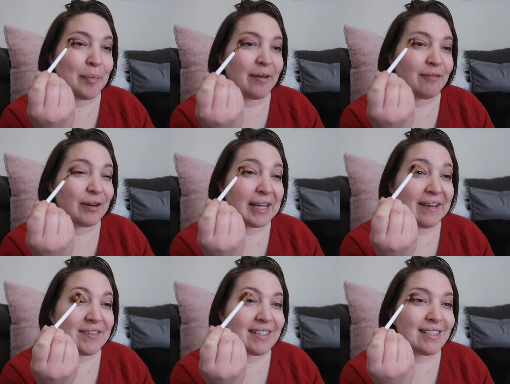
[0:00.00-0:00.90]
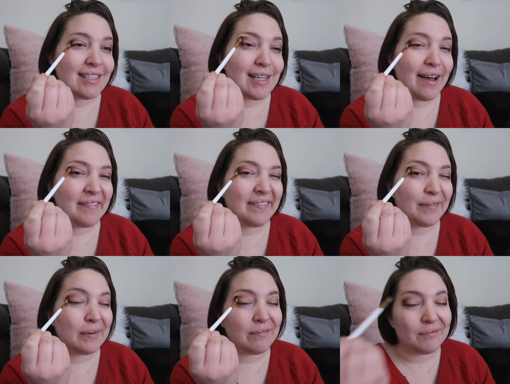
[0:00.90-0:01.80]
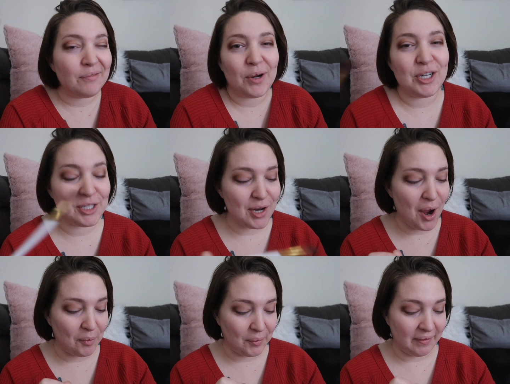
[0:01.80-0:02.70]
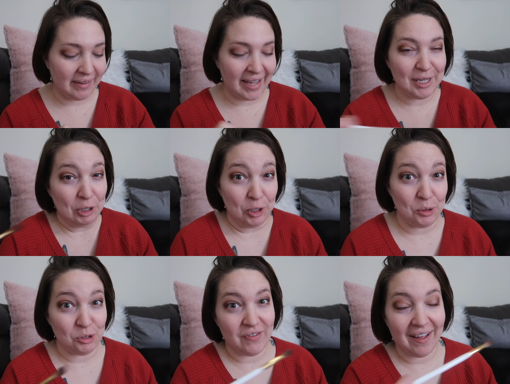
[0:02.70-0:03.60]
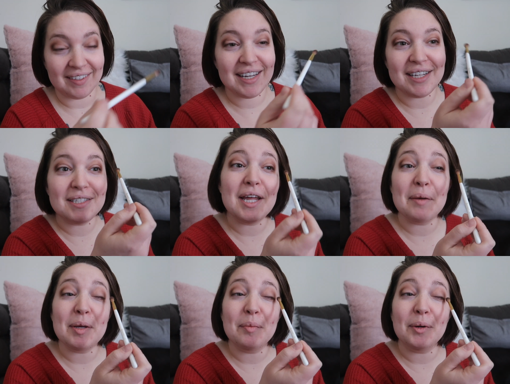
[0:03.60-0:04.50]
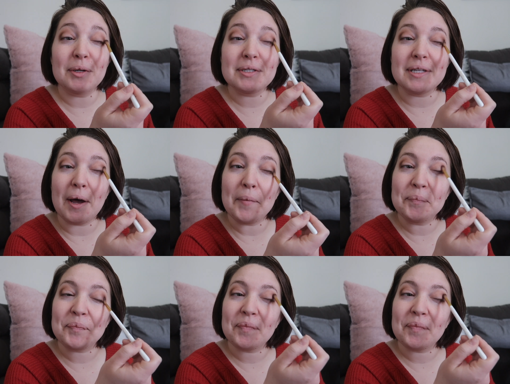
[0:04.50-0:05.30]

But for gifts and stuff, we're just not really like huge Valentine's Day people, so